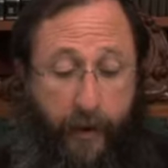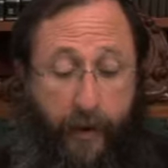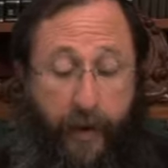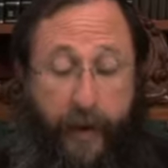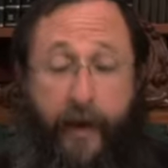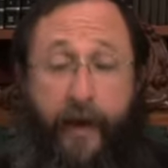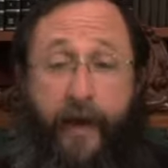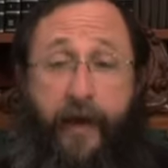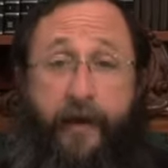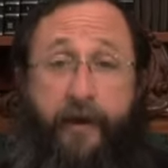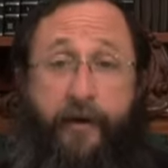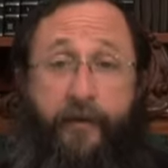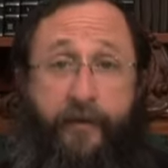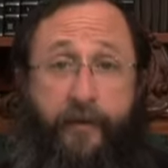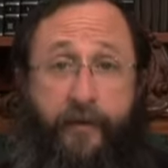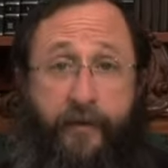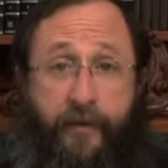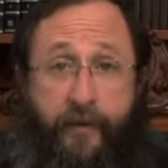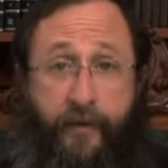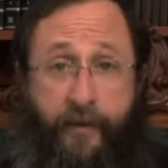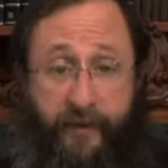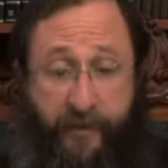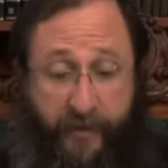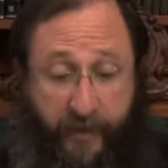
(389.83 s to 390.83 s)
And,
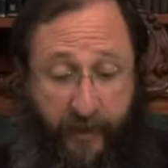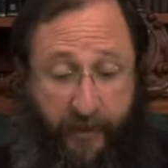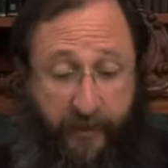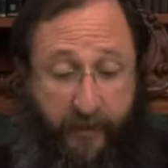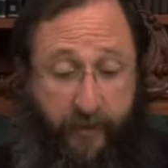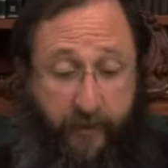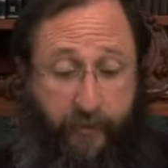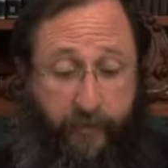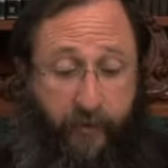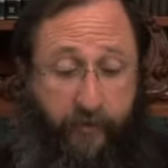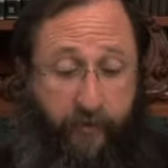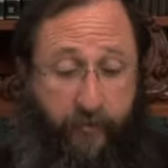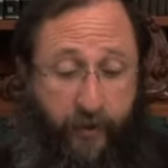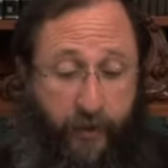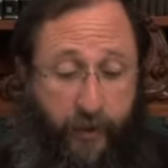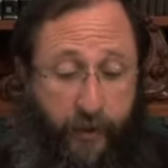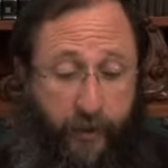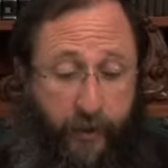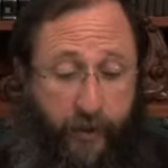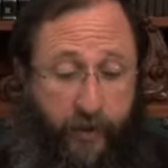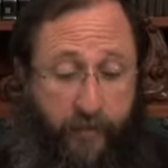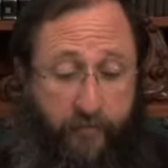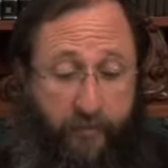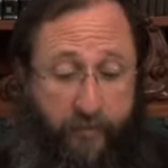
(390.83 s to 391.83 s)
states the
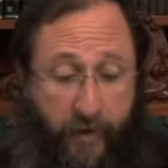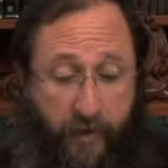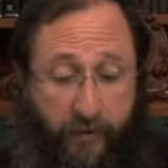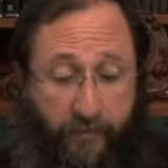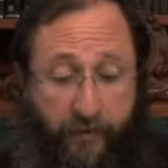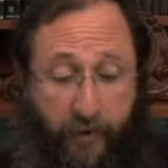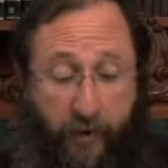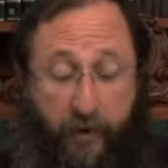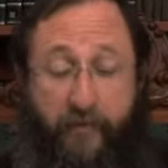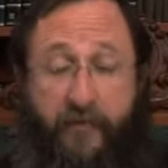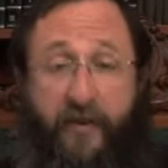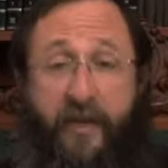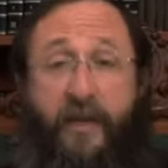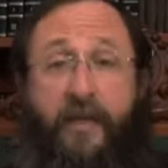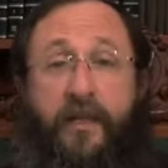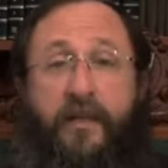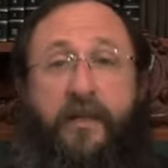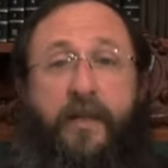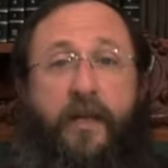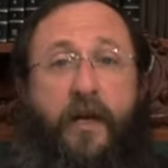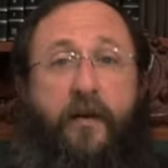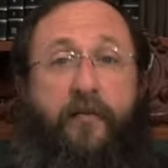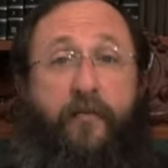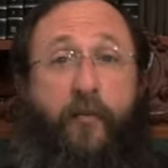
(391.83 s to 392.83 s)
Midrash, the month of
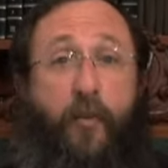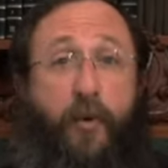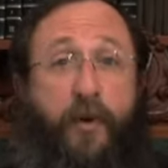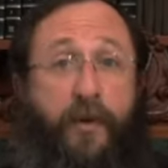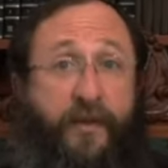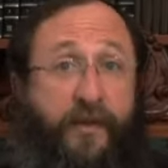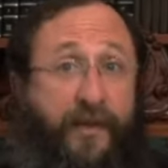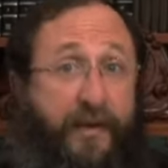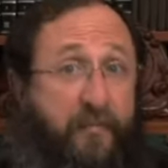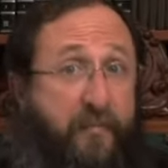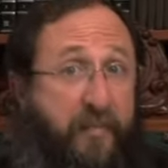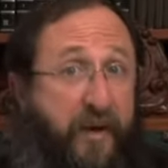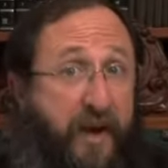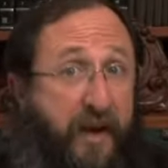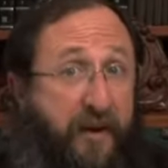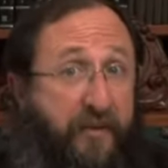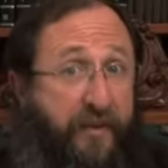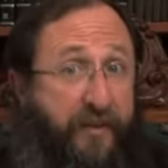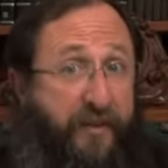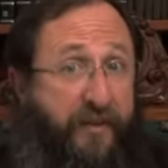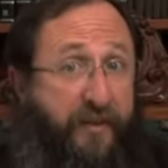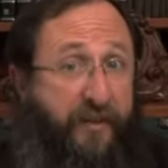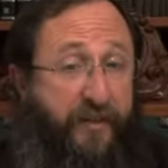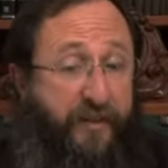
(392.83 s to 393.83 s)
Kislev was
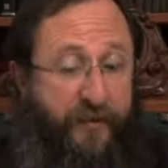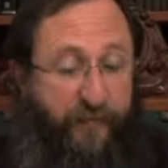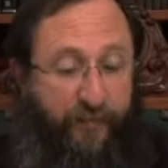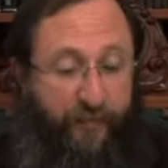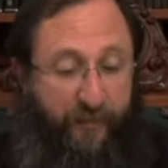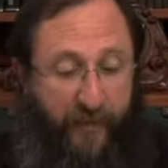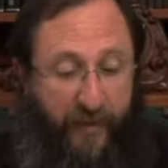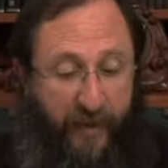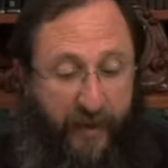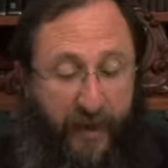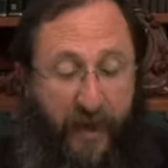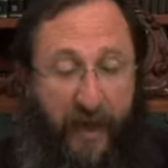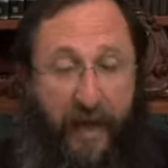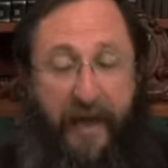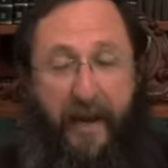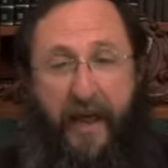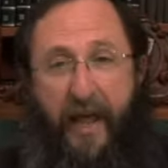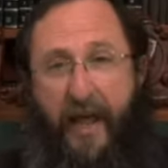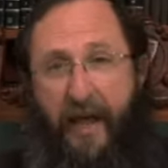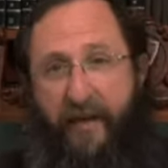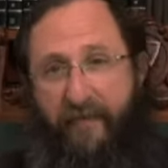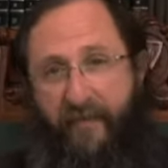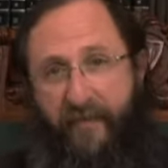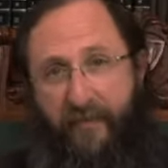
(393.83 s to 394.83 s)
embarrassed at
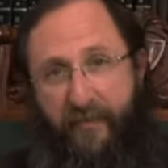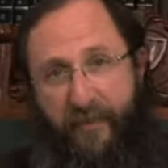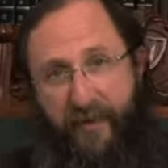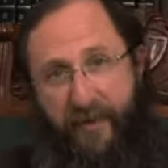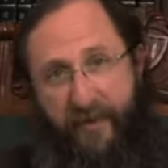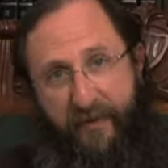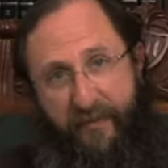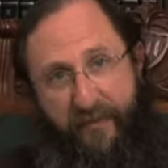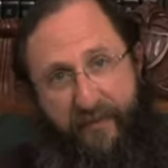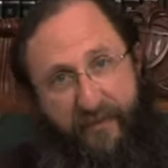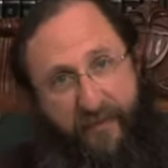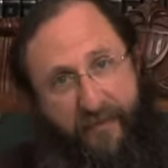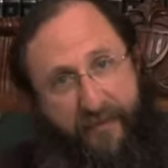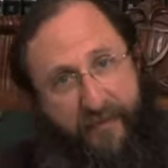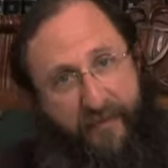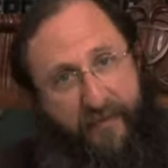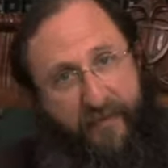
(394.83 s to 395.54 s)
having been